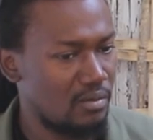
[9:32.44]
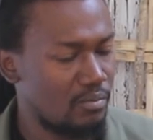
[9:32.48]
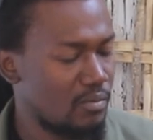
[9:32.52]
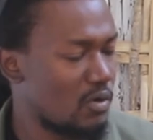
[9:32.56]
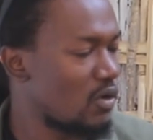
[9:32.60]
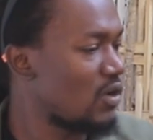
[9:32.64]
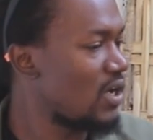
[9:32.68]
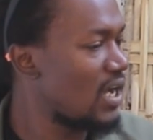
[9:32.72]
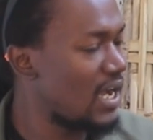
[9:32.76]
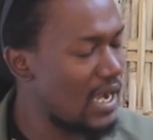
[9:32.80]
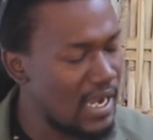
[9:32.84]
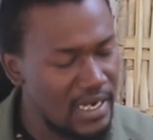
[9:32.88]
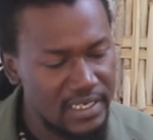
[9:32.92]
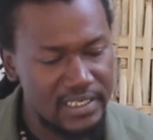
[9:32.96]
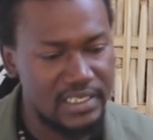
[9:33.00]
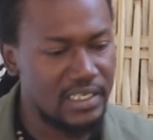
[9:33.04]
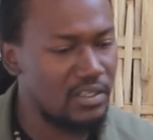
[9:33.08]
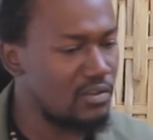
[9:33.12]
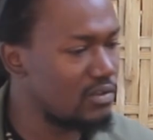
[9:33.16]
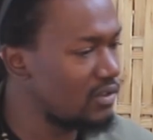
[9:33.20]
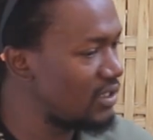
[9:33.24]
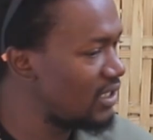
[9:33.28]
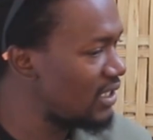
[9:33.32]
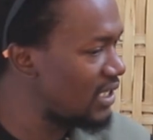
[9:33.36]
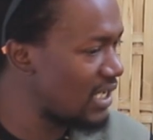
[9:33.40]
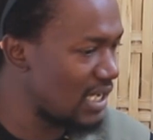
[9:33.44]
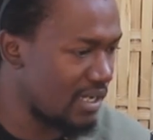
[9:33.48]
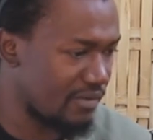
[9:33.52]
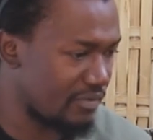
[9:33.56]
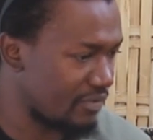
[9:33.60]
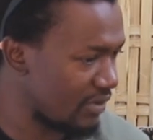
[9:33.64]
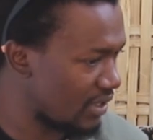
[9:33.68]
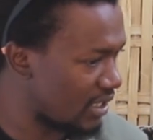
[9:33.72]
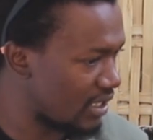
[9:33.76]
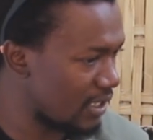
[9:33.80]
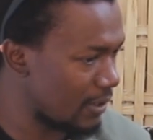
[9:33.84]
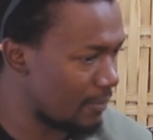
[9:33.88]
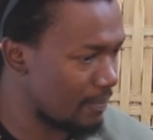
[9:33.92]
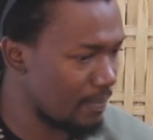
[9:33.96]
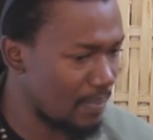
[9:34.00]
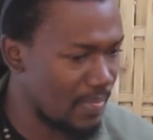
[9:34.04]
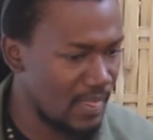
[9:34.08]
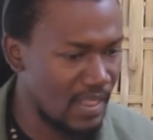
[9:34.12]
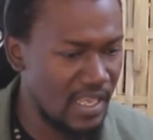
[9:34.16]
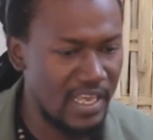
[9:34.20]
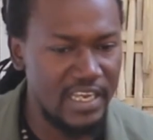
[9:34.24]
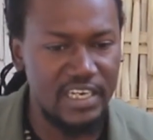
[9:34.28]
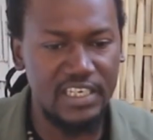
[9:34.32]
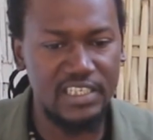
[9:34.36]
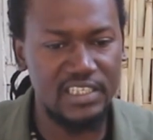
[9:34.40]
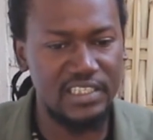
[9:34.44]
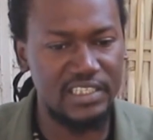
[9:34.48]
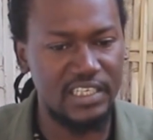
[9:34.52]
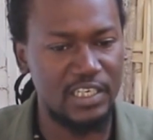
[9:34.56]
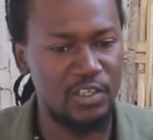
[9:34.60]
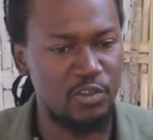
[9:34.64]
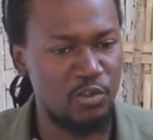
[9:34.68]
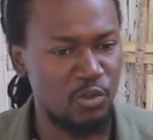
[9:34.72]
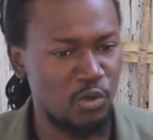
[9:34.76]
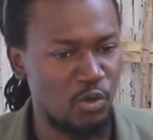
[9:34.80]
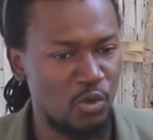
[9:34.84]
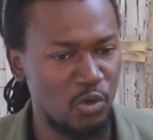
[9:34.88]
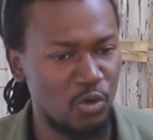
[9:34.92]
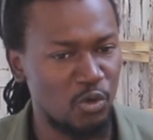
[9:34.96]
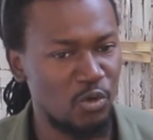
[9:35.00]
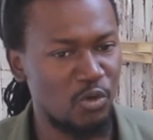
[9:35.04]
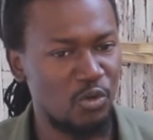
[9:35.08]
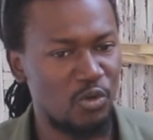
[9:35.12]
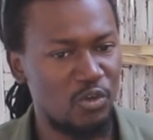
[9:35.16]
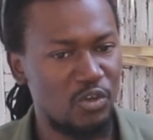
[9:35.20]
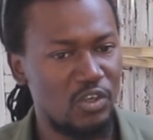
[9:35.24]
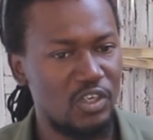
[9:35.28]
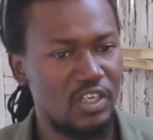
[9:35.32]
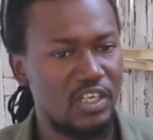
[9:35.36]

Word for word: Bro, I tell you, in Africa, any state you go,